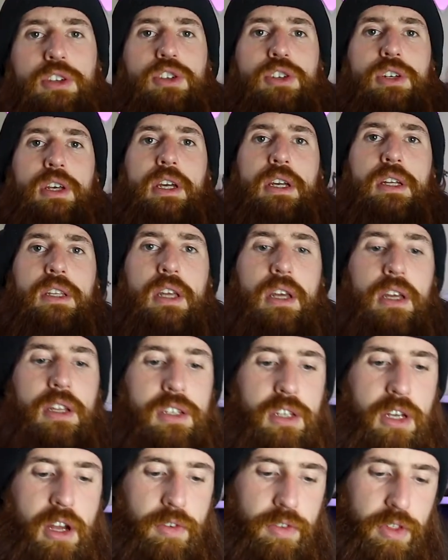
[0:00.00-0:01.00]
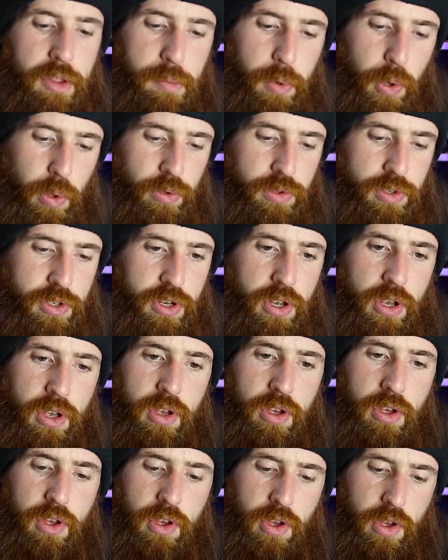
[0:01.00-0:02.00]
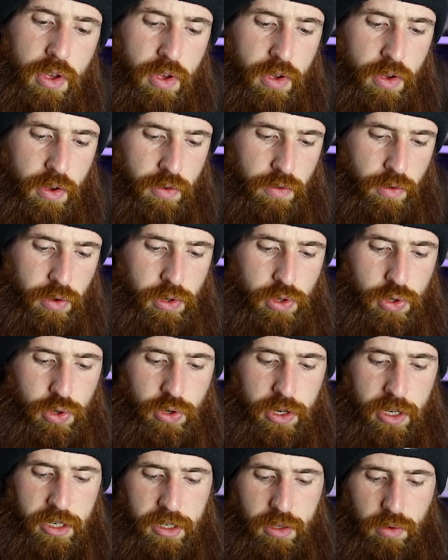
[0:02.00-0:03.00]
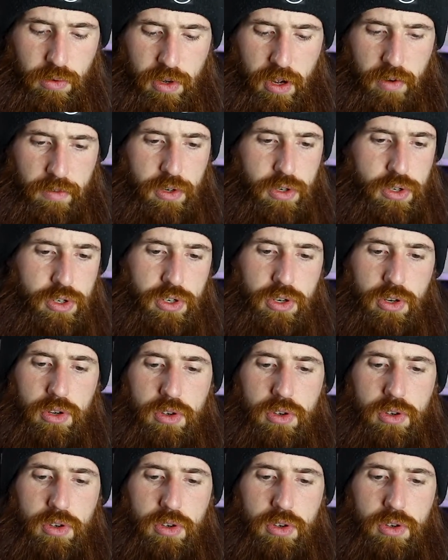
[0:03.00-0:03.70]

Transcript: side to cover the bolts. Got 2 nice little covers,